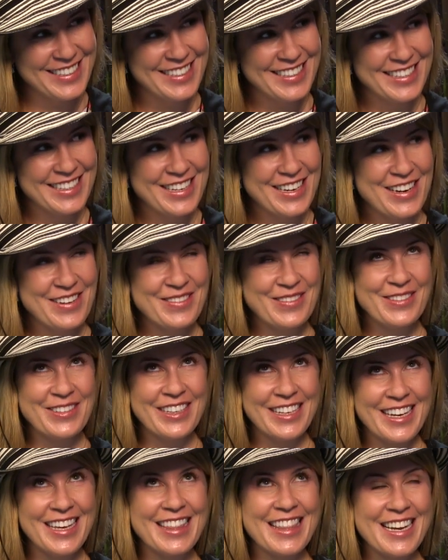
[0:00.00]
No, you know I what?
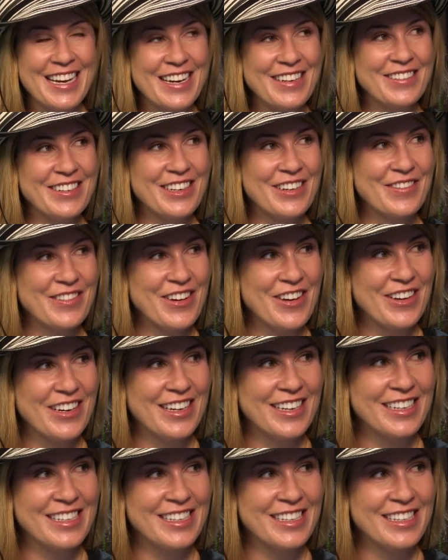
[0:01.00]
Really I really think I, I would have noticed.